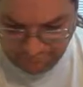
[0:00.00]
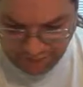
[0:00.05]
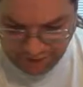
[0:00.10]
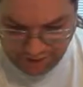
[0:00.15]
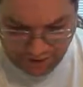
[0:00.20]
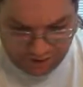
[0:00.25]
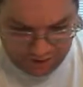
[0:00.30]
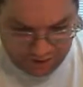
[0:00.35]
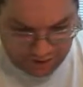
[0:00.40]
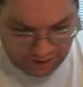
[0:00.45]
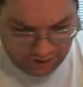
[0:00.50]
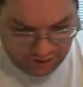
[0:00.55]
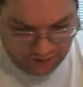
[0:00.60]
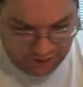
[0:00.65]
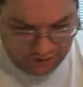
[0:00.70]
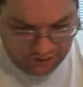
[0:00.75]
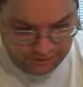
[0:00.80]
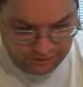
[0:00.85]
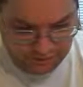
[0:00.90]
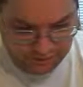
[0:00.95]
And uh,
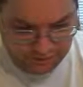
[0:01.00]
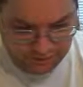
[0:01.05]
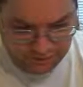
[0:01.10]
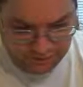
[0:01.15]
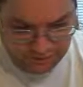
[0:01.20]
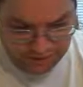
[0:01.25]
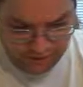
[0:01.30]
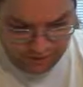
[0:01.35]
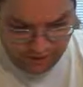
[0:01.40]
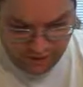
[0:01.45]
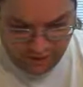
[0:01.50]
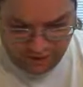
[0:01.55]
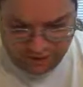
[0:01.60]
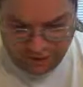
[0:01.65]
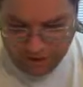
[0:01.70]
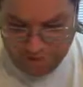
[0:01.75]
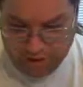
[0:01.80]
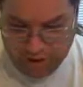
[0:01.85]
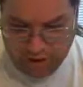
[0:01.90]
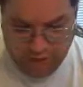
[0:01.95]

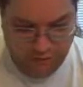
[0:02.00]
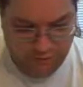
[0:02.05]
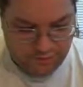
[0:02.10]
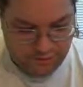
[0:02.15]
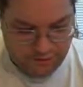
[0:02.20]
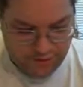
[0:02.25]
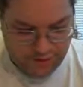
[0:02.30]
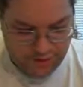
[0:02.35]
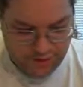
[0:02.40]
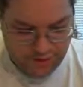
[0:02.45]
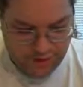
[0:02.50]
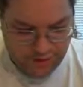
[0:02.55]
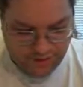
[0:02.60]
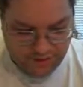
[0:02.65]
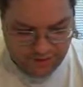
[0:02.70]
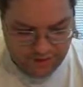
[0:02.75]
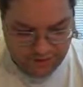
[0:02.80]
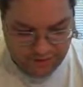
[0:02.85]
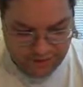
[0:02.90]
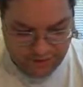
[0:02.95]
they partnered with the
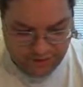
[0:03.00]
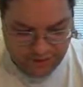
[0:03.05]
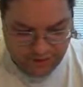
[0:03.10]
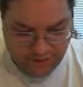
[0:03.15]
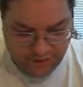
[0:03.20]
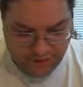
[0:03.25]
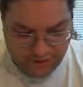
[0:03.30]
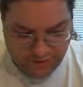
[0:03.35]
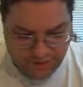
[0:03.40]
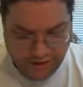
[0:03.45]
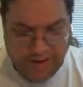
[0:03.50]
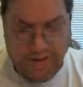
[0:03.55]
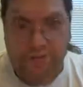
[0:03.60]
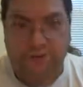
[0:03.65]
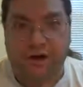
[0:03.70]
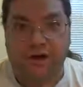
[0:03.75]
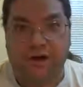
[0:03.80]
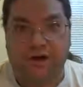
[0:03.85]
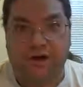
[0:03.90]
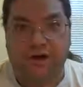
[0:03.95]
engineering team at AYRE,
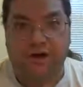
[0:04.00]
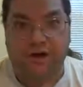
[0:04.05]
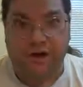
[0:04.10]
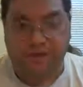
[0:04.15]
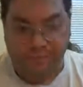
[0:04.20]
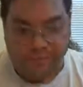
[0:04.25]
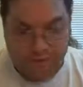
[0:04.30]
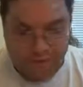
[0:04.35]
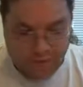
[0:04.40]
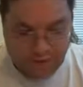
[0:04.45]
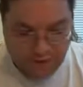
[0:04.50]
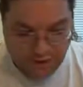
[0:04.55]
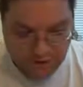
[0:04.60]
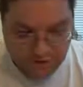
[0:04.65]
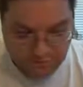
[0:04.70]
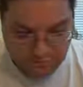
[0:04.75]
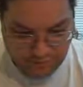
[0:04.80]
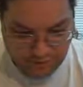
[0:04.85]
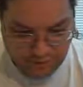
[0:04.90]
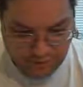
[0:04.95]
A-Y-R-E, I'm not sure
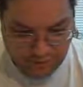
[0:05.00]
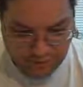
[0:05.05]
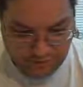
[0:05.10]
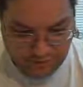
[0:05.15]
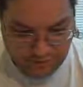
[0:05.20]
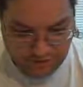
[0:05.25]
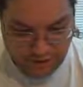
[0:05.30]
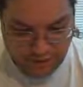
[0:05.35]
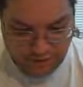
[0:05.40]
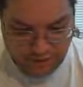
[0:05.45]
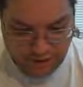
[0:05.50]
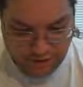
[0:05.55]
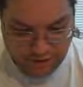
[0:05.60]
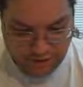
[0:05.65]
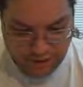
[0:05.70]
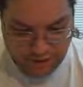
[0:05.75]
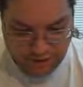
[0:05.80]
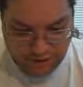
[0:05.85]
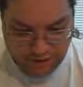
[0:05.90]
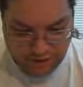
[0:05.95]
that's pronounced,
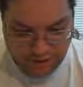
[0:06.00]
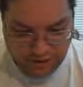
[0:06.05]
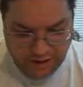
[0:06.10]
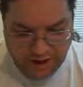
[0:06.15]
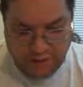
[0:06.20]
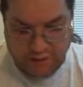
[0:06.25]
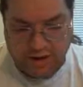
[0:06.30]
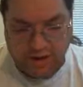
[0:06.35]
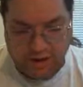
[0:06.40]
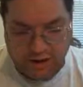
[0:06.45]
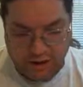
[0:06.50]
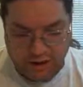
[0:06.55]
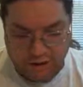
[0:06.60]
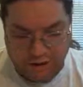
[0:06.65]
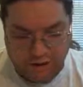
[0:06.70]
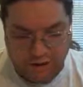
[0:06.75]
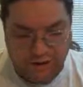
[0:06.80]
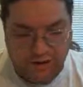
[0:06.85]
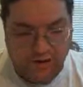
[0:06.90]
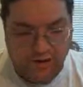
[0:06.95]

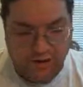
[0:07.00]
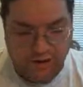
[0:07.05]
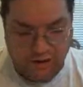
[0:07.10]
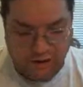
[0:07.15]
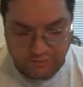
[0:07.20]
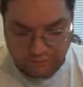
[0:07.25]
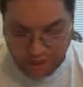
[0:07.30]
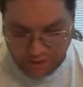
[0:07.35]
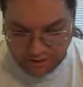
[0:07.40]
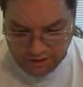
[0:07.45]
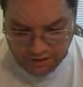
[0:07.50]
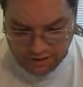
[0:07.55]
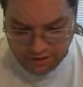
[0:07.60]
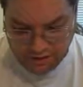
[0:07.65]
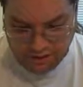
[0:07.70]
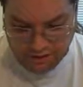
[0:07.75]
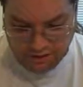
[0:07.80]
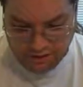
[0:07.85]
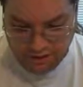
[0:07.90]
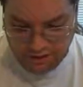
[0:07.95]
www.ayre.com,
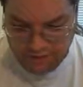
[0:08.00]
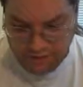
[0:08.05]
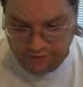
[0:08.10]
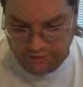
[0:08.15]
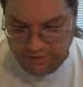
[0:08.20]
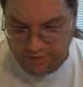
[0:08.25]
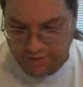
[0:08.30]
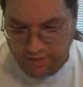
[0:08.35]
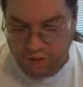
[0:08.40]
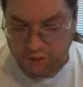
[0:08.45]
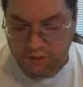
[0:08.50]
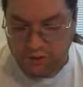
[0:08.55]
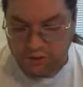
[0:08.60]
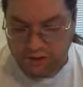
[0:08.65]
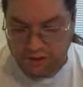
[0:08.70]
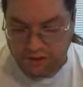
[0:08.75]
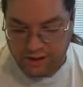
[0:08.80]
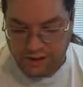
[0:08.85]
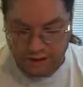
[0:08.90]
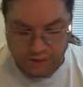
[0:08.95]
includes some of their
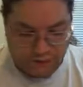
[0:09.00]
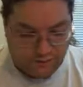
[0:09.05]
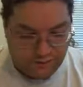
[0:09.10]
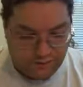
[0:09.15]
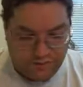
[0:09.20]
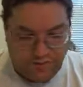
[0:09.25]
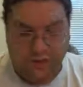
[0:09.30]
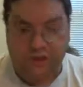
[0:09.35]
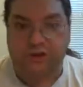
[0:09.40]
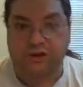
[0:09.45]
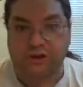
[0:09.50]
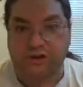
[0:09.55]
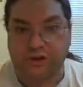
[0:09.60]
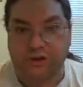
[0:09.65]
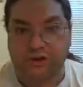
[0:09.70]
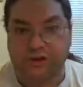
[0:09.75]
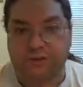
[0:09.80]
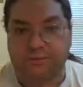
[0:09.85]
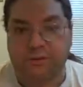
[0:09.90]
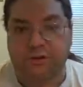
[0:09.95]
world-class audio
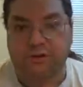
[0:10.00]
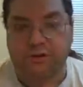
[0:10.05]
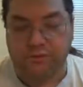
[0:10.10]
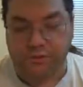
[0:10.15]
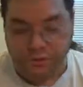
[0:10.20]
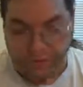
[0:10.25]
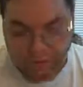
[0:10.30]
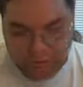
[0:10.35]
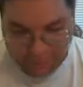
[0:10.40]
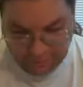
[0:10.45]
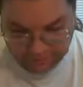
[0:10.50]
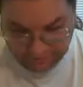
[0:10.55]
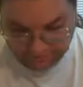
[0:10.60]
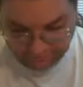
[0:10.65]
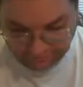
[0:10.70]
technology in their Pono player.